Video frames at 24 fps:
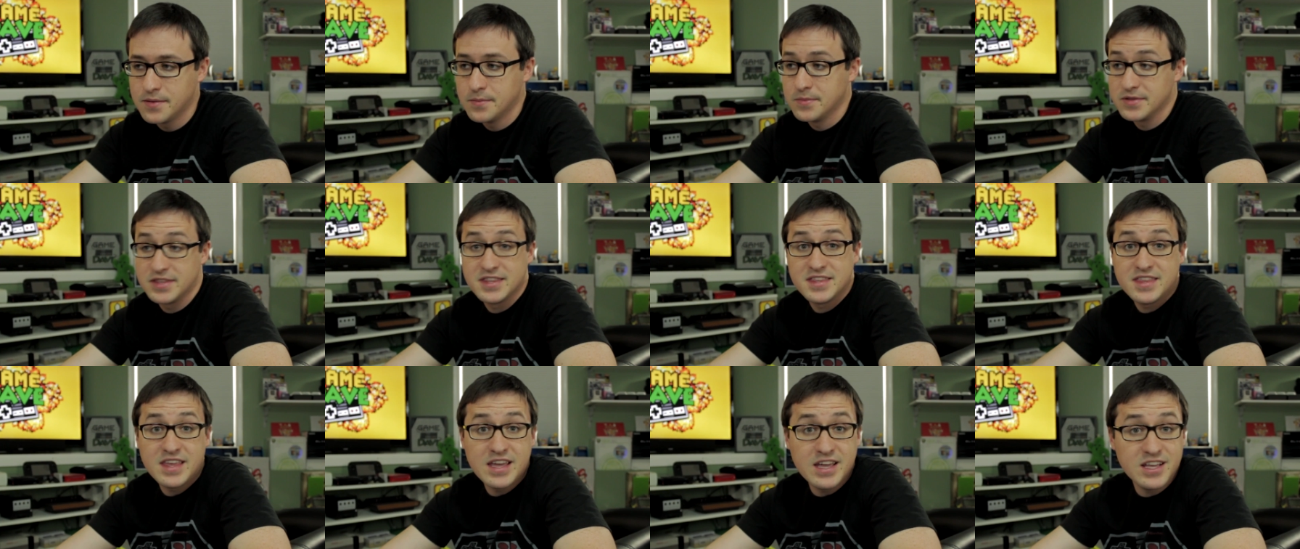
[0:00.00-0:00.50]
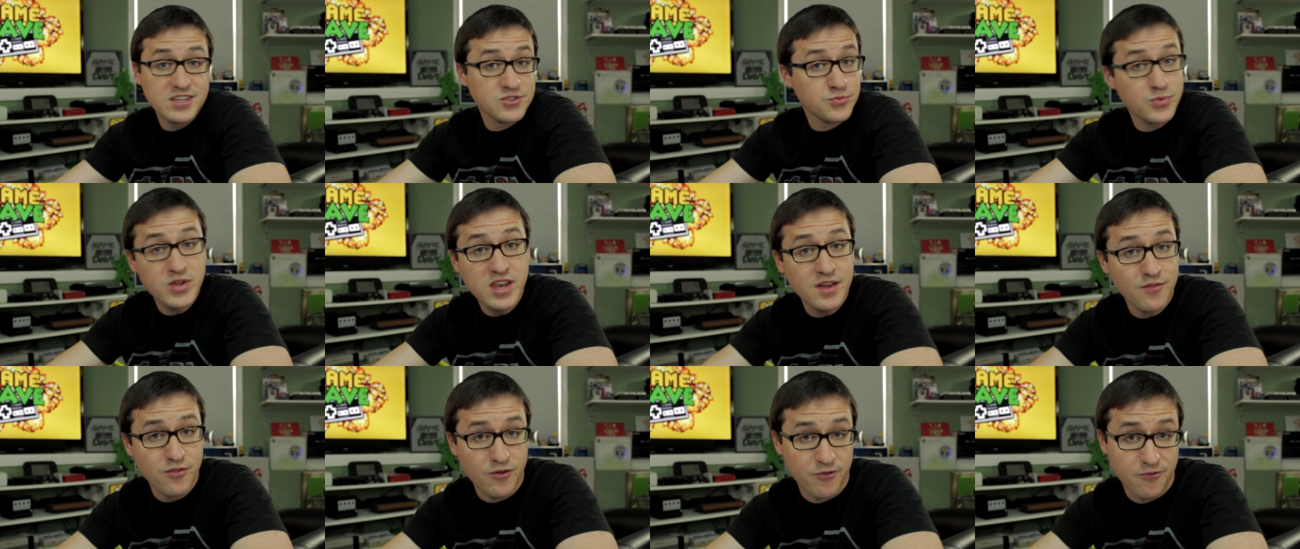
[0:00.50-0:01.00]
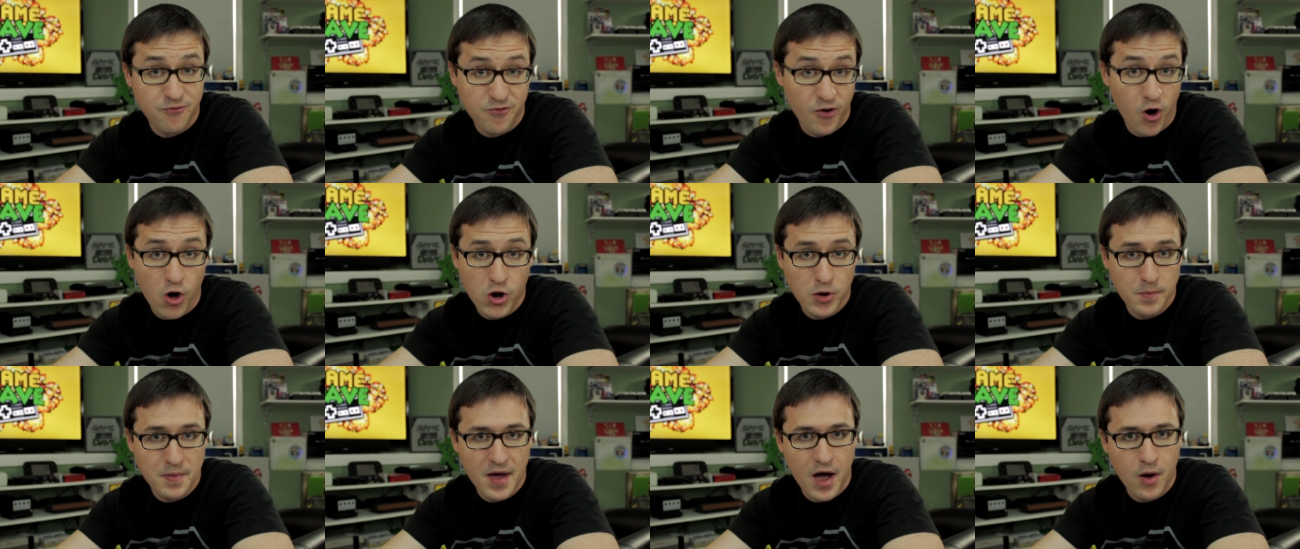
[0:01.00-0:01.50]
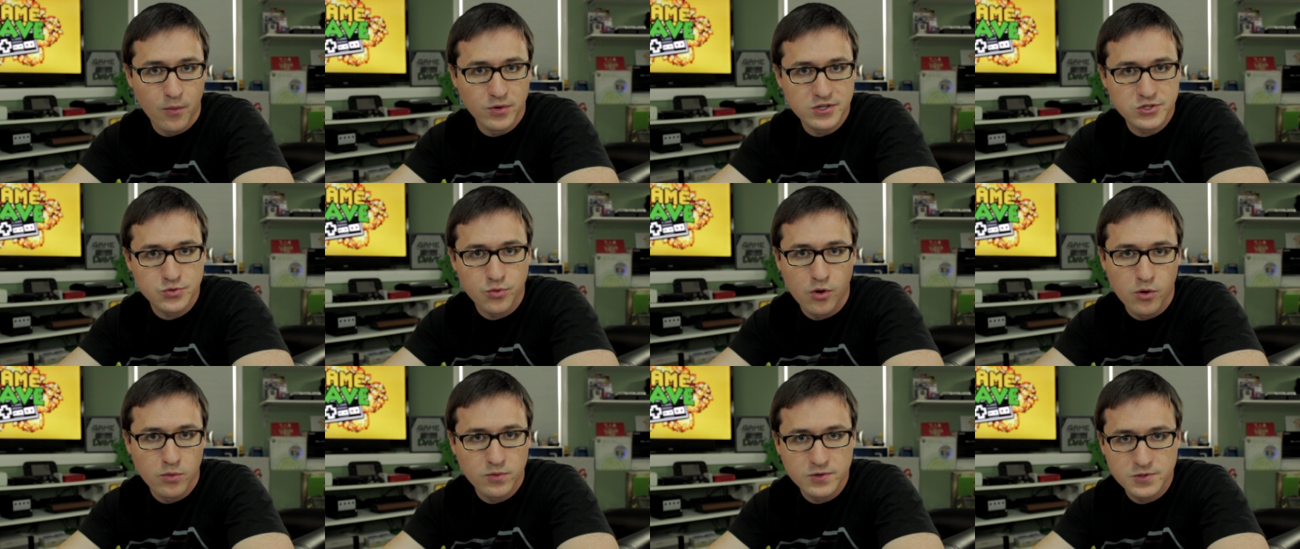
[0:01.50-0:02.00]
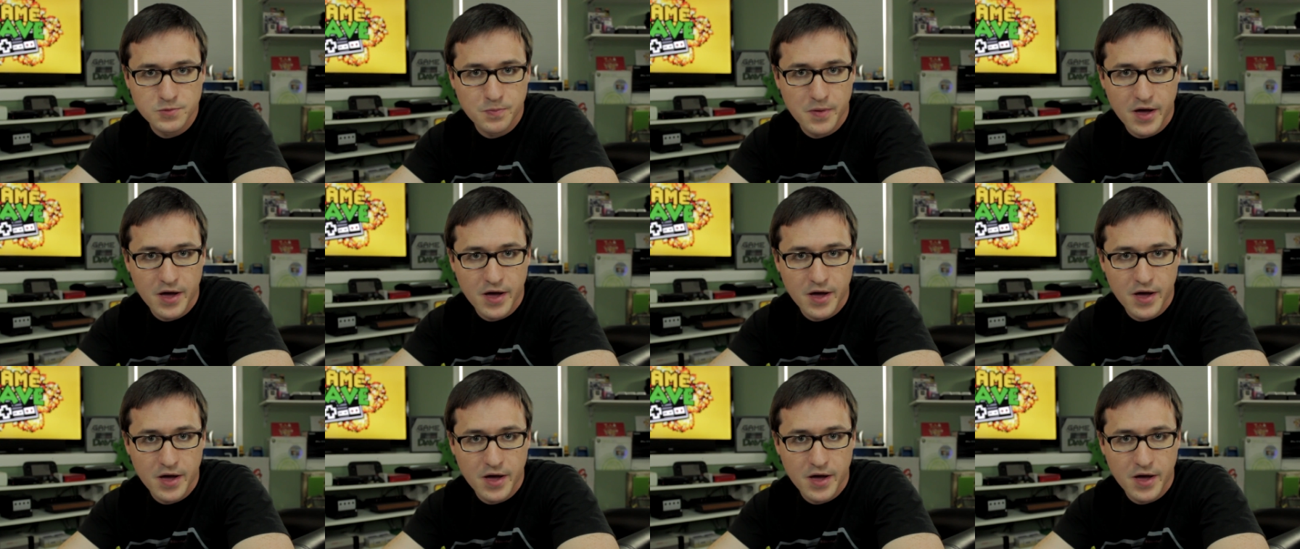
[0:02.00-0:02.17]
But the thing is, we never fought about which one was